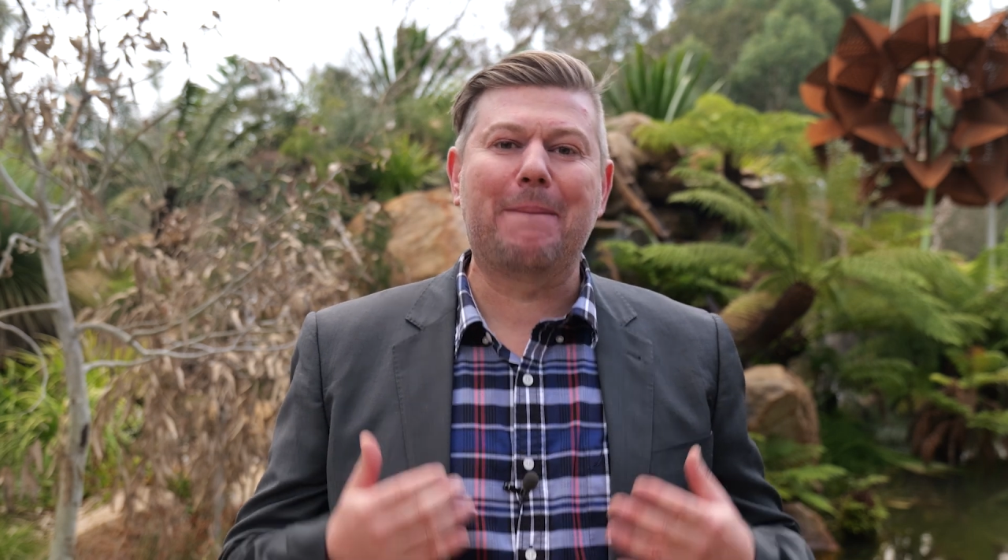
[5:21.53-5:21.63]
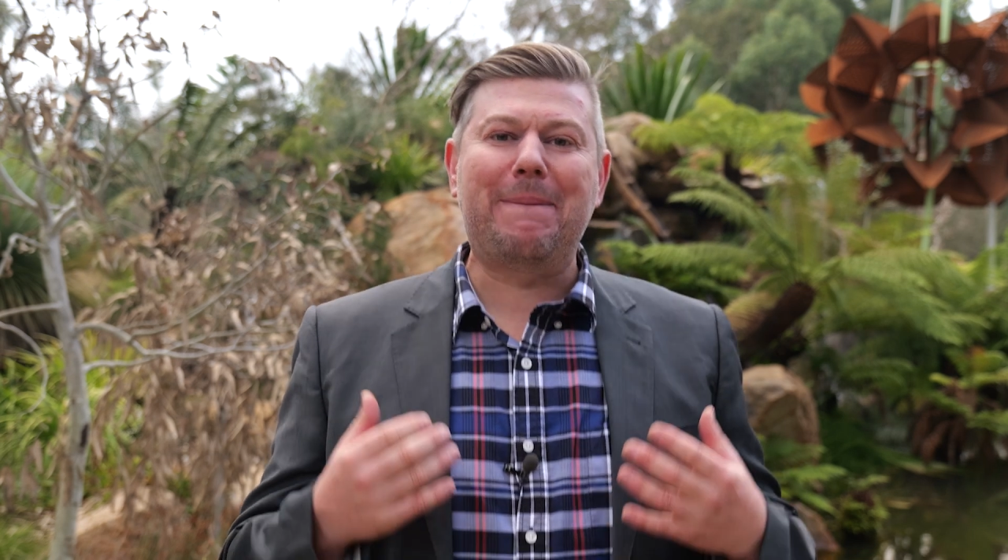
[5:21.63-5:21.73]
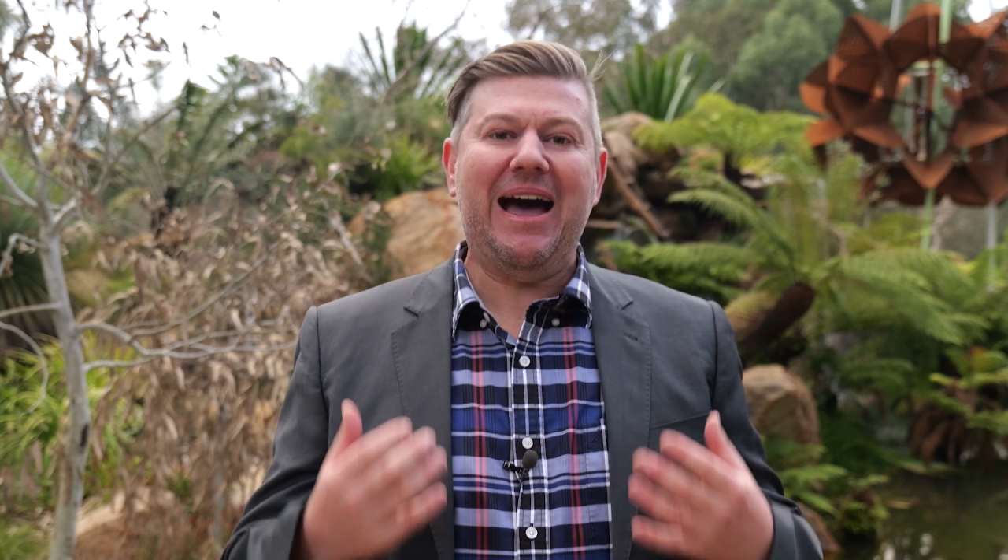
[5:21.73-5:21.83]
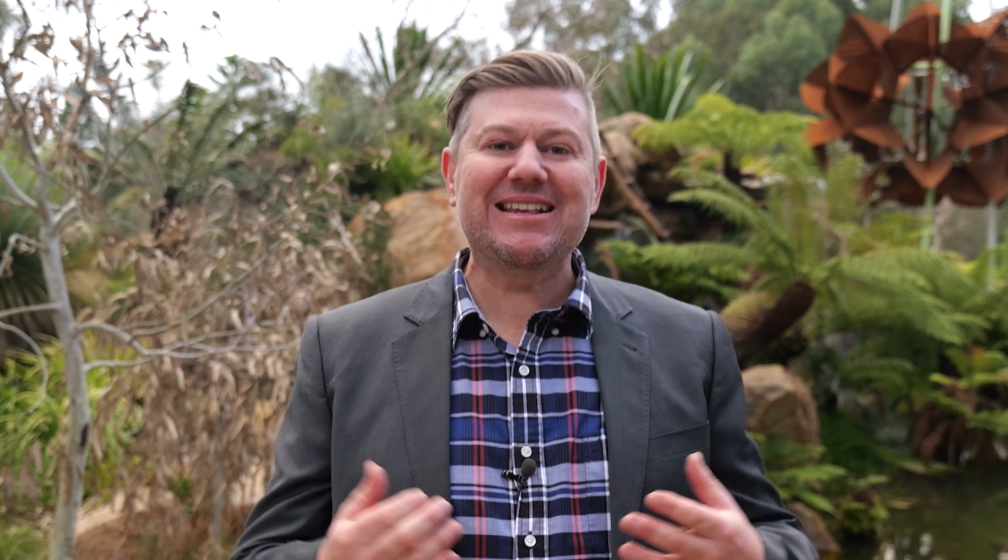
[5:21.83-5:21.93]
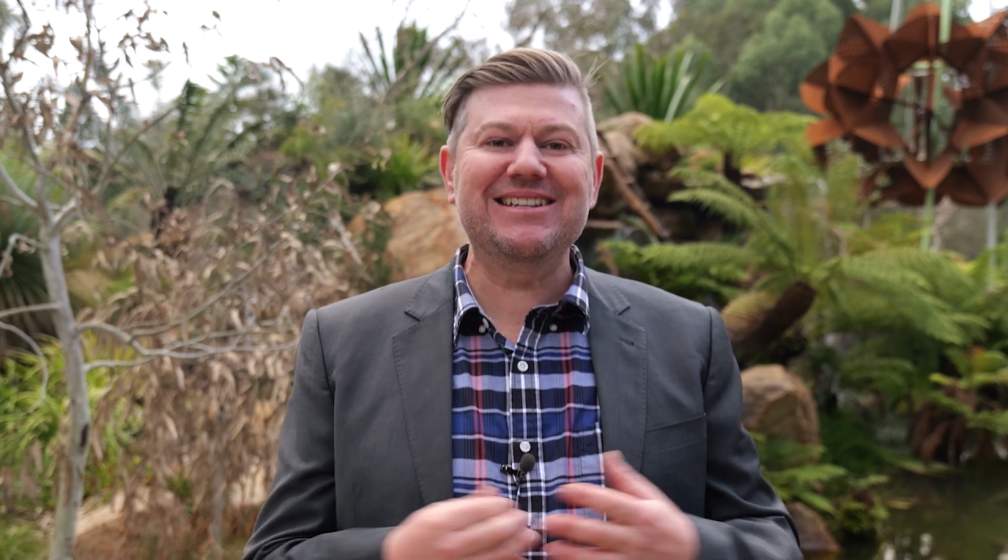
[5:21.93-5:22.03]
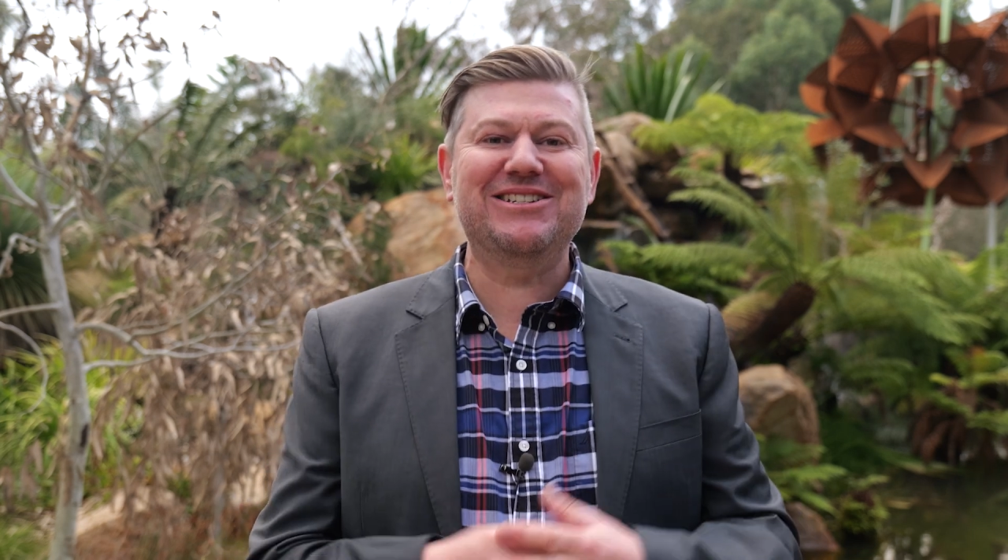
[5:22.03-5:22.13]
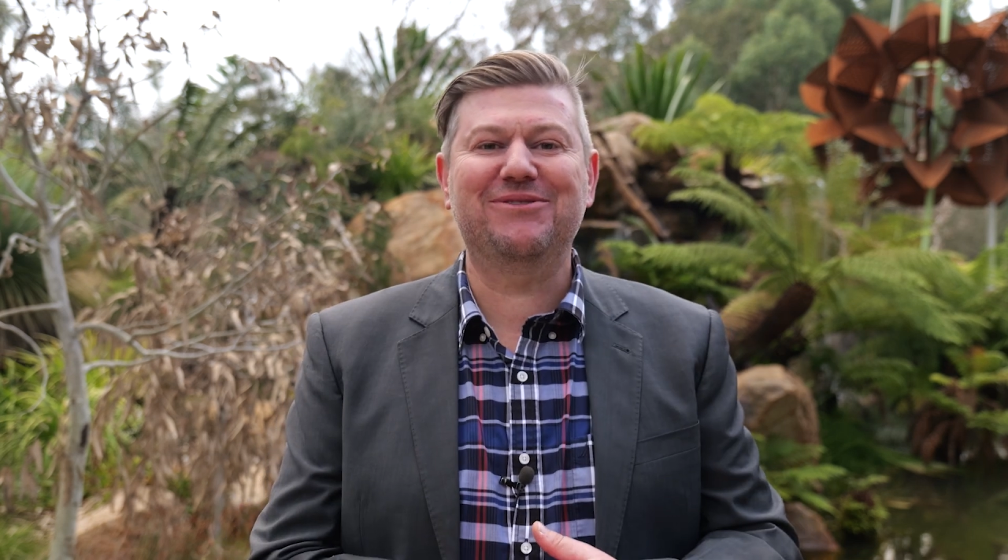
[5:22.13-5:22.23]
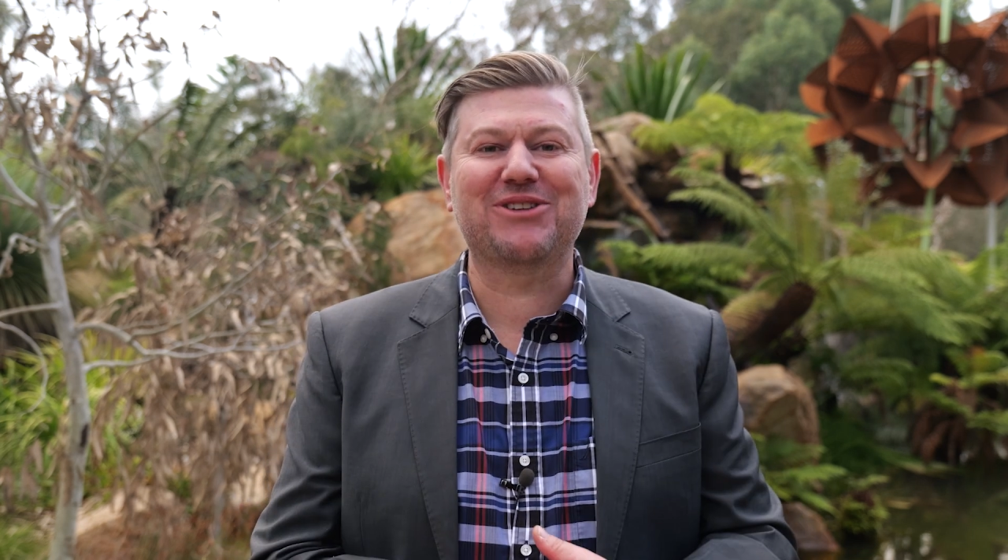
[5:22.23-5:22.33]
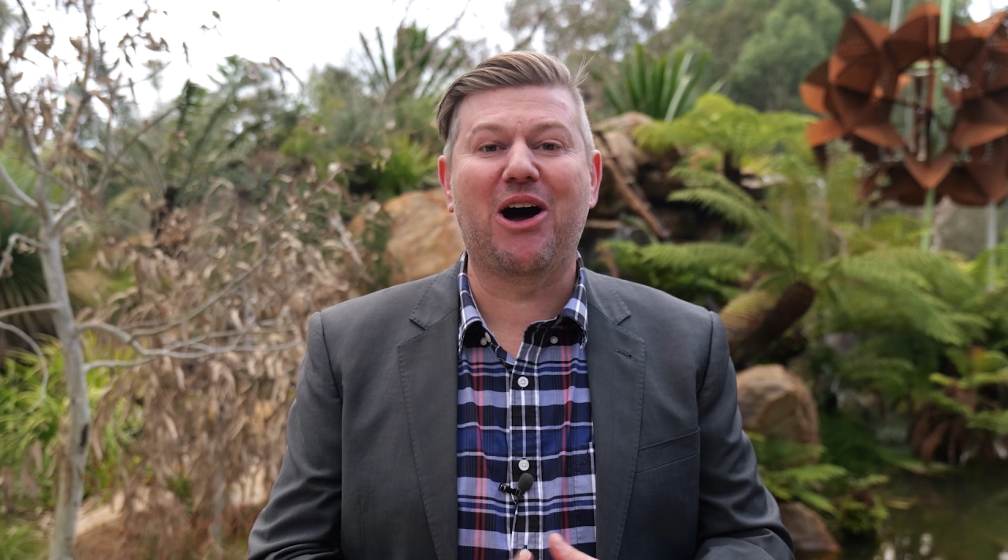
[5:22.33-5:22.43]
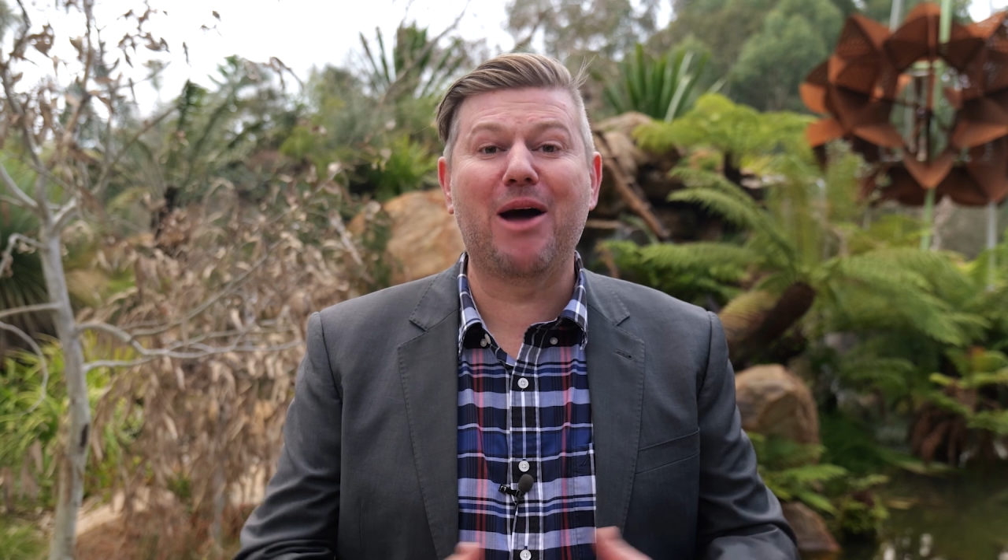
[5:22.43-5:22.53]
the passage
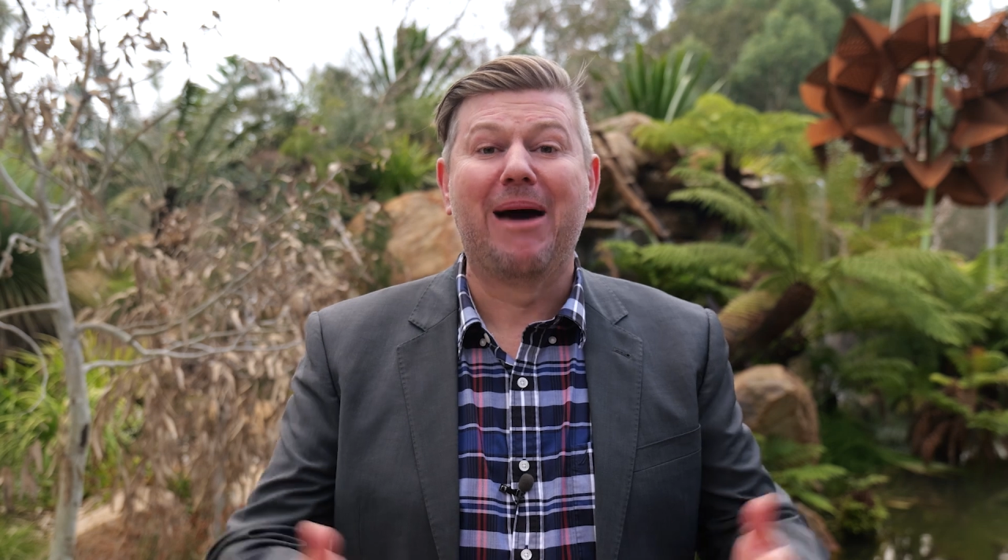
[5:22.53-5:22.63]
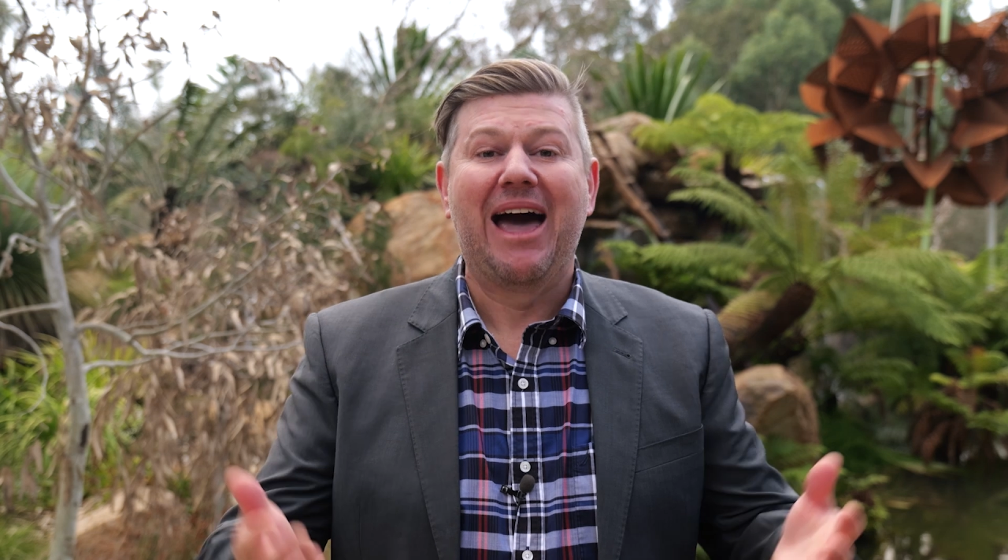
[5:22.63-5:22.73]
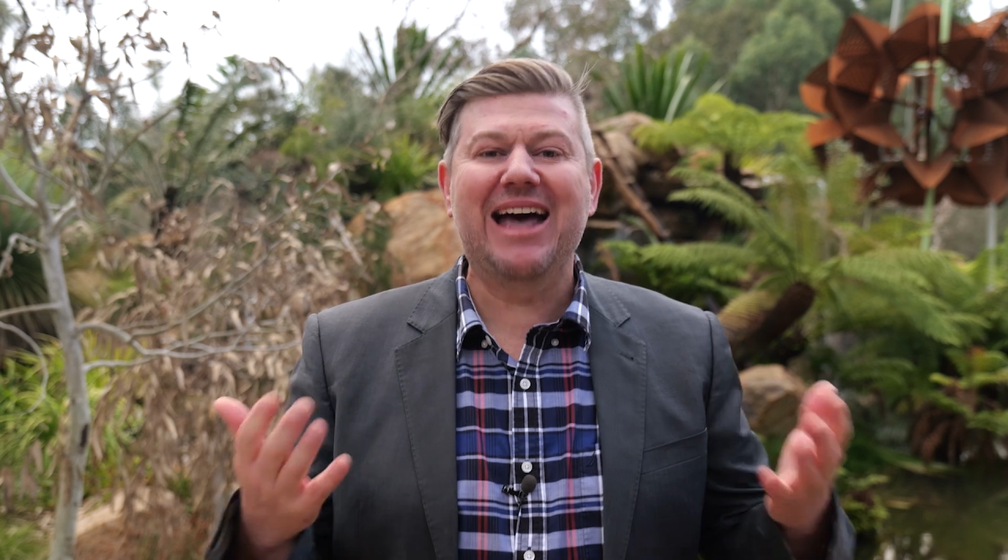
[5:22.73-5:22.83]
of time